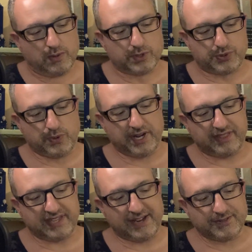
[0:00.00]
"We're
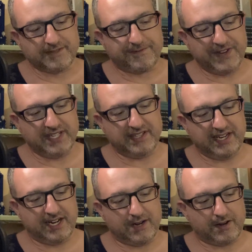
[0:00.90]
20,000 feet in
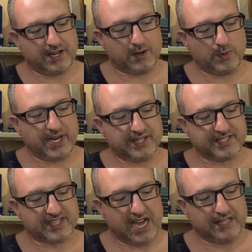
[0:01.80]
the air on our way to
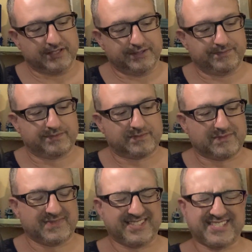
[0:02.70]
Scotland."
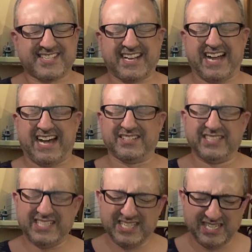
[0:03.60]

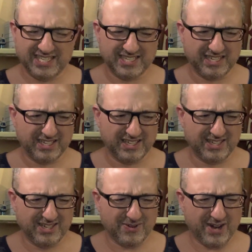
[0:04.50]
"Scotland?
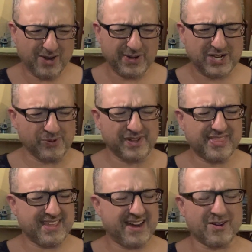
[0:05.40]
Why are we
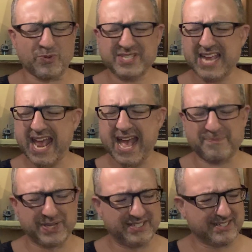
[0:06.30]
going there? What's
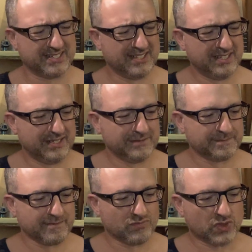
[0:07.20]
happened?"
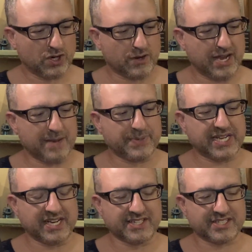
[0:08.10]
Her head
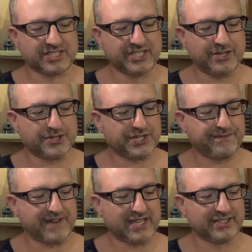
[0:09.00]
beginning to clear, she
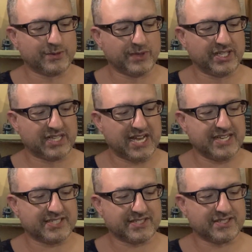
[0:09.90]
finally
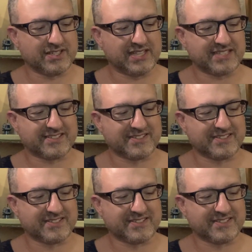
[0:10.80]
realized that